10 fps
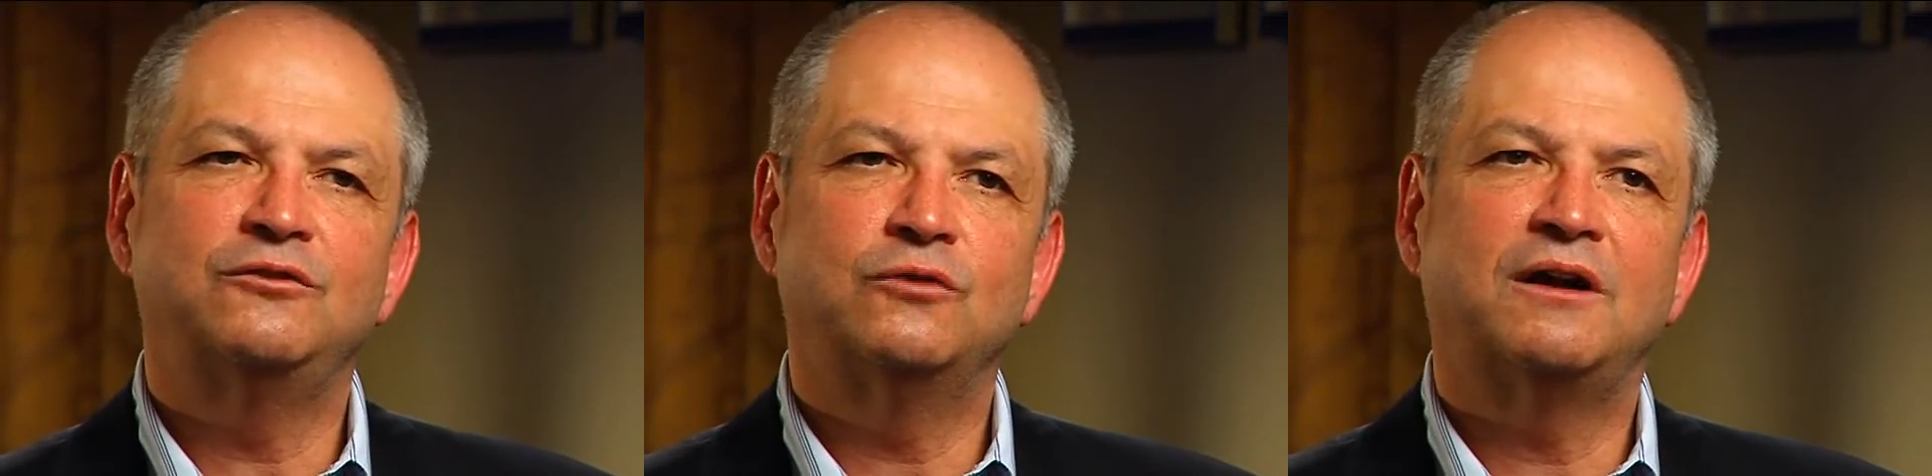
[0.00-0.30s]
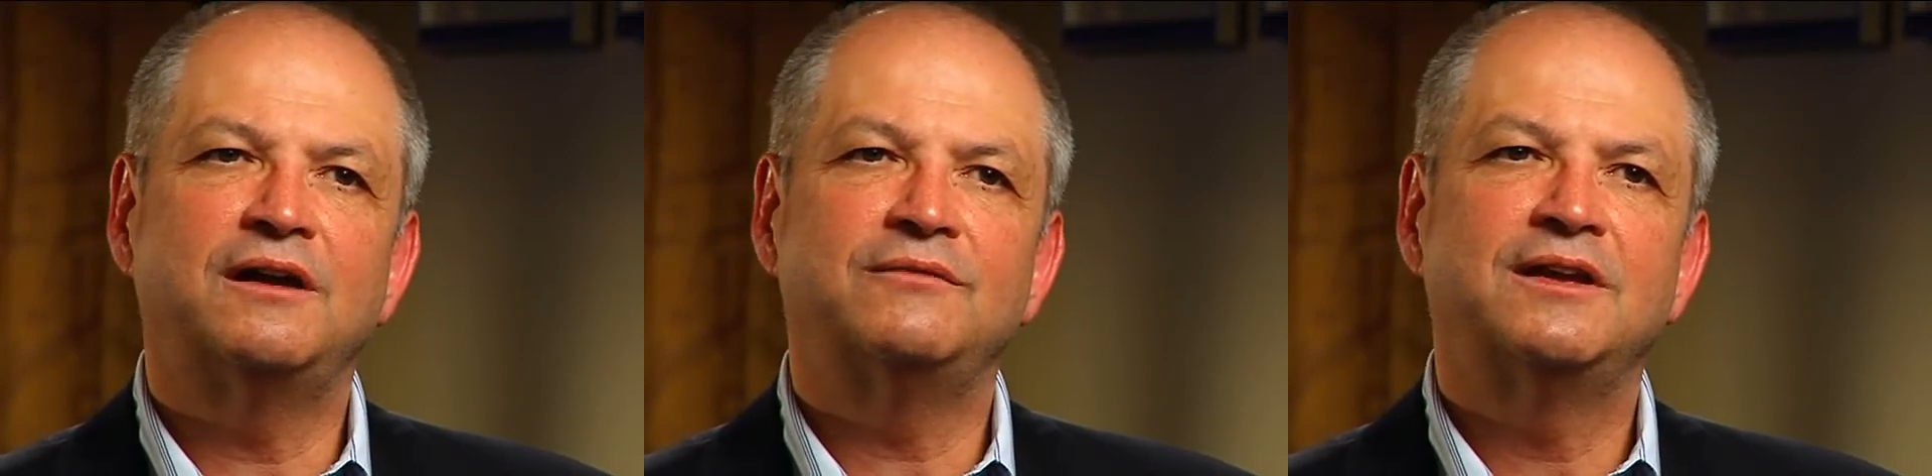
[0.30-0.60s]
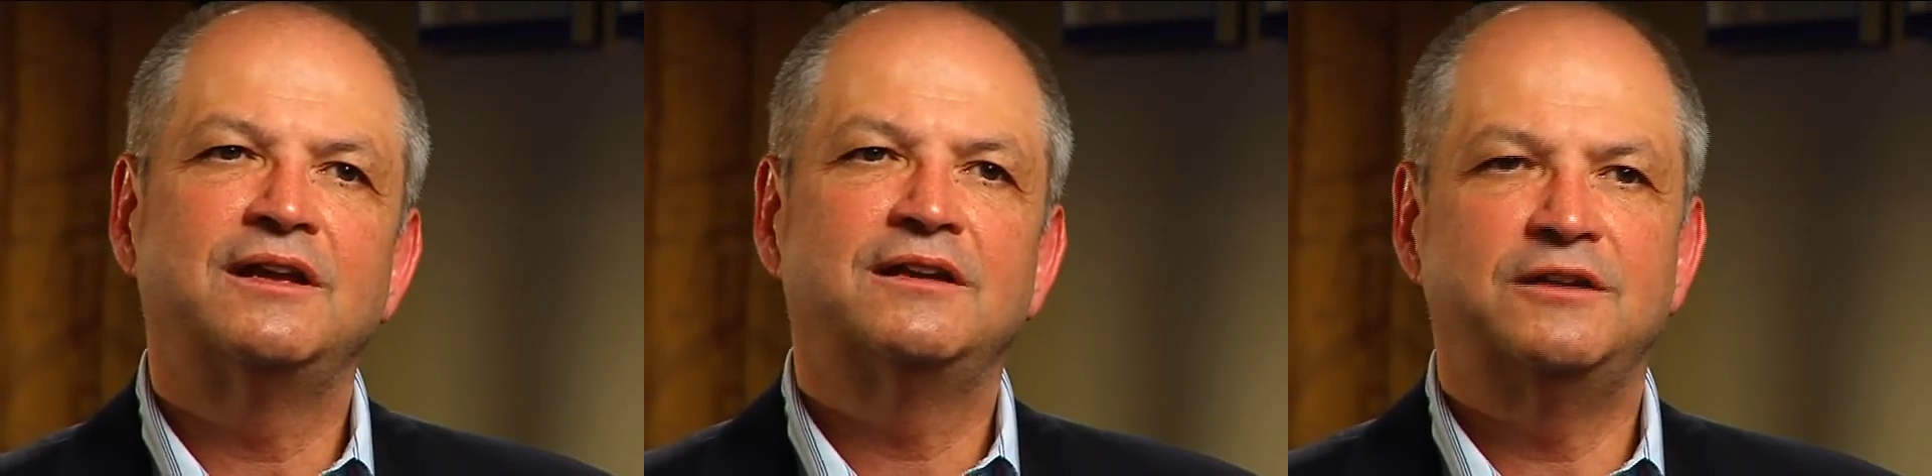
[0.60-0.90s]
drive
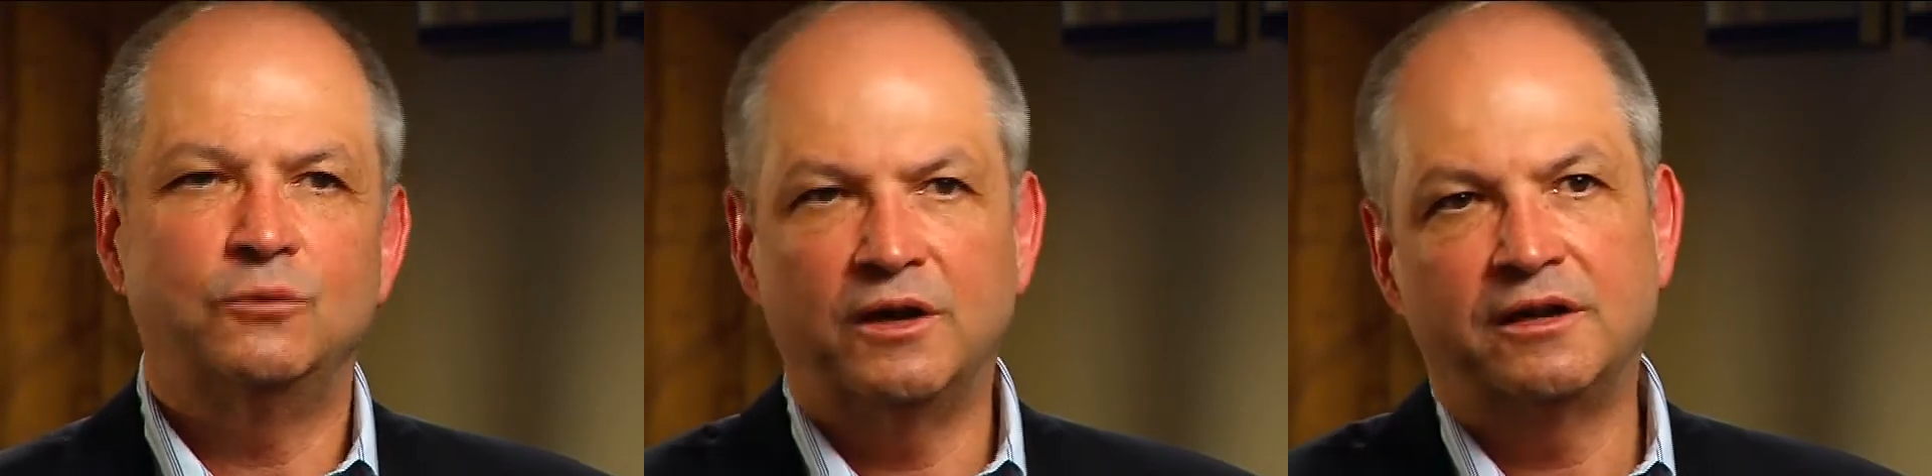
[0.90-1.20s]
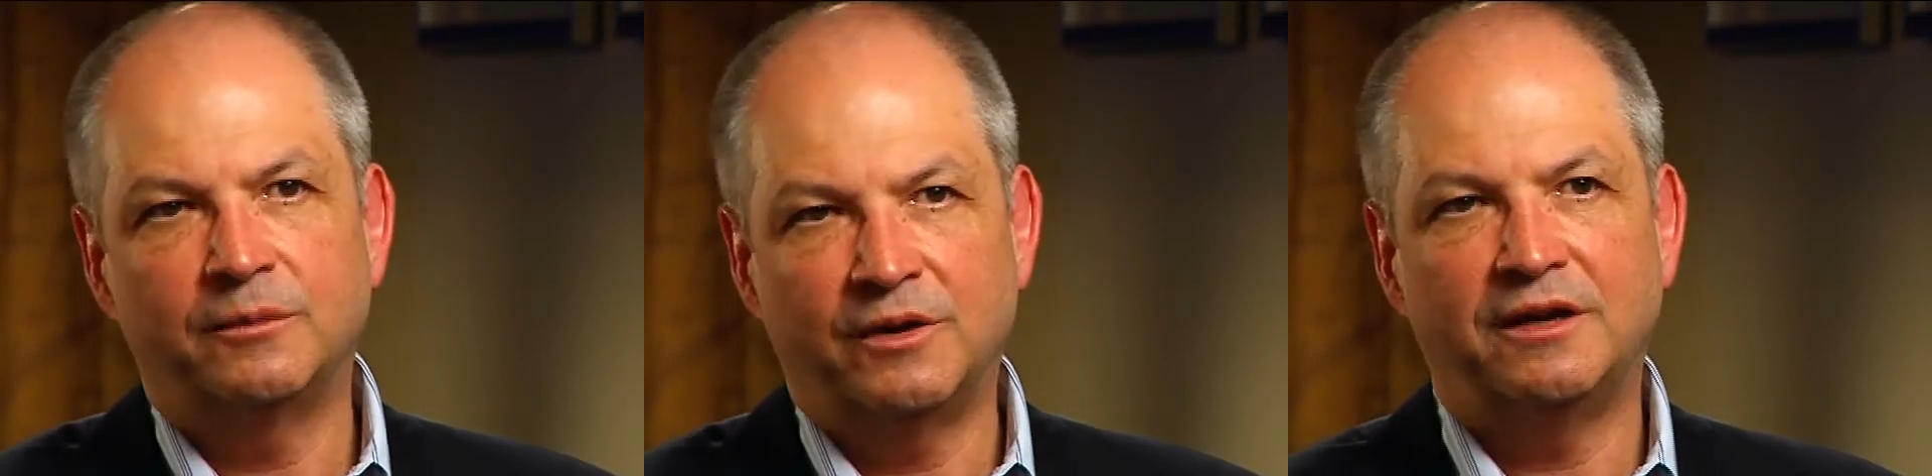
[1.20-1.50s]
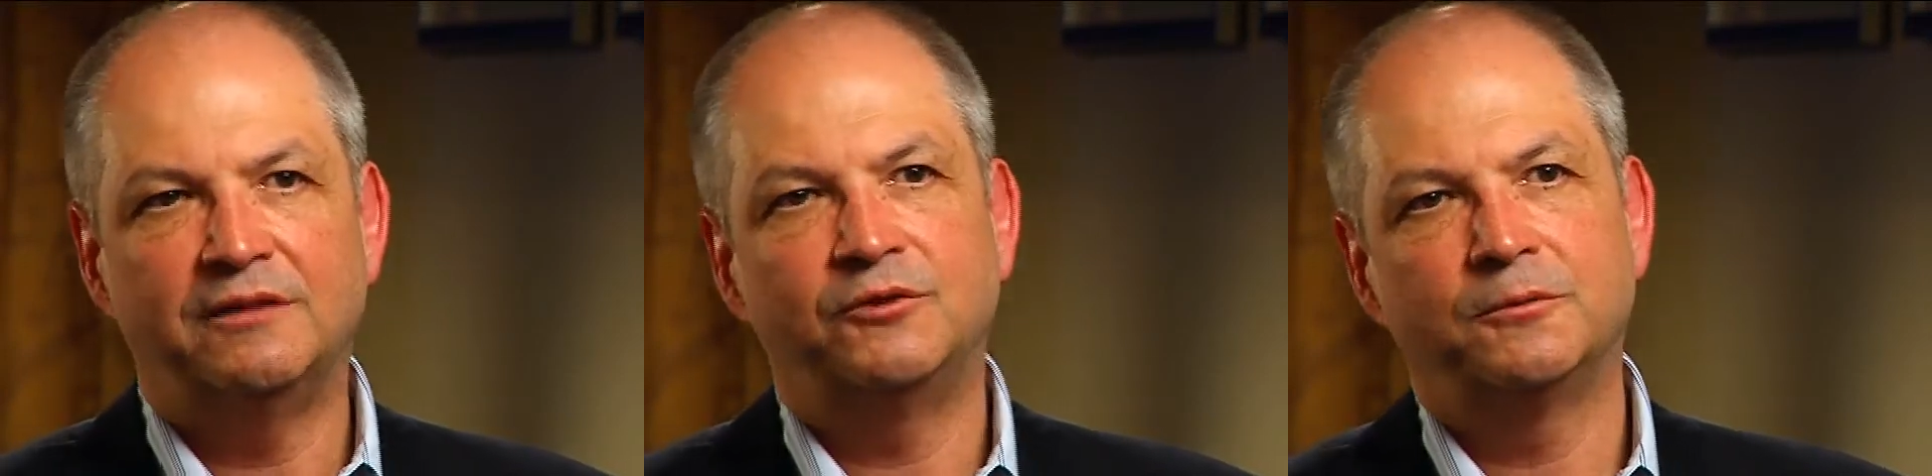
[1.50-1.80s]
derailing
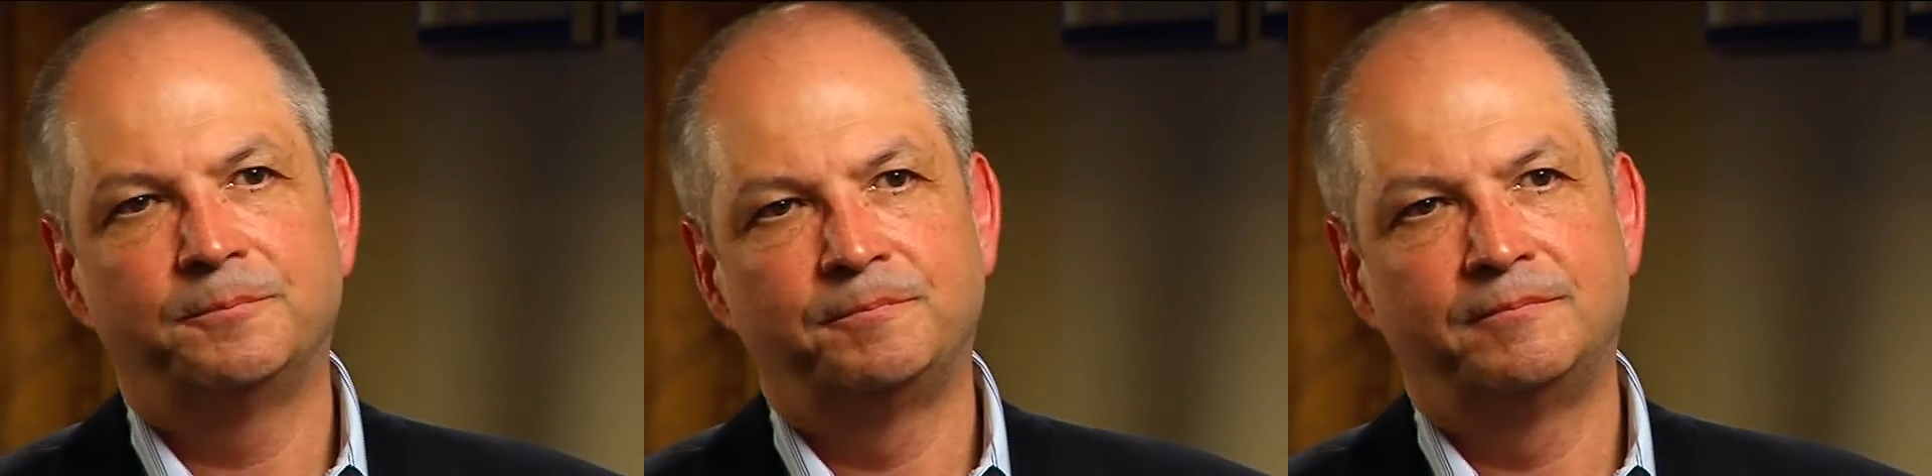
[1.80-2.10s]
behavior.